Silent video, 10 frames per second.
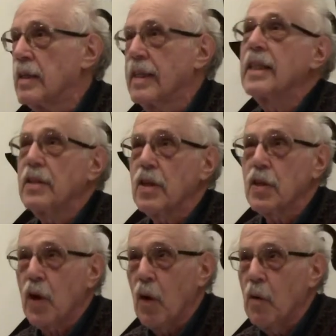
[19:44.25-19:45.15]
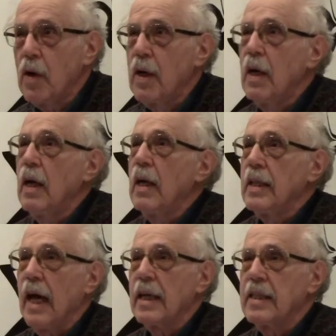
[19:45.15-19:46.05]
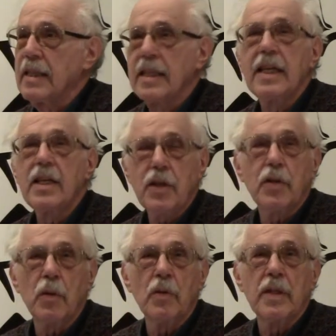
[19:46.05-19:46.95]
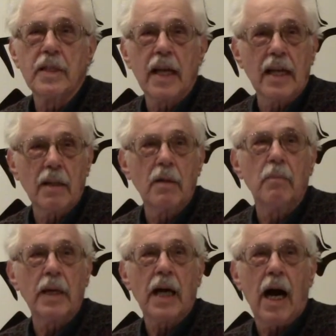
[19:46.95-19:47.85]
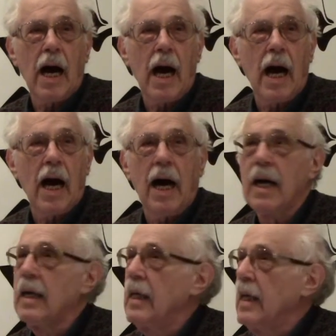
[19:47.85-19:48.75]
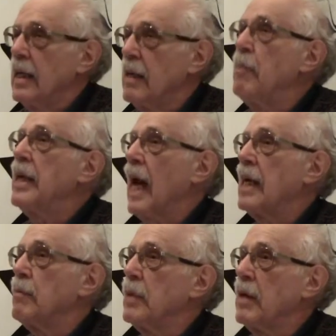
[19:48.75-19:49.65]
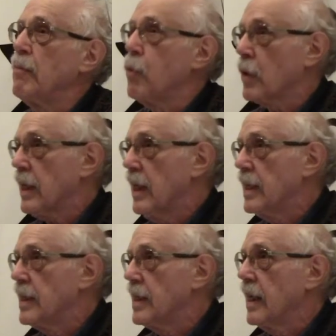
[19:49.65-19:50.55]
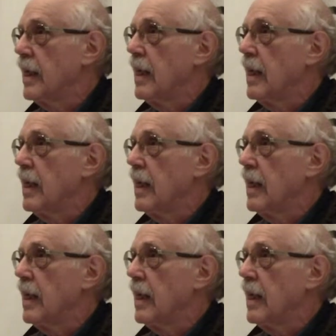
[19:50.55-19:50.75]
seeks to show that it's the teachers' unions that are the big enemy of poor kids,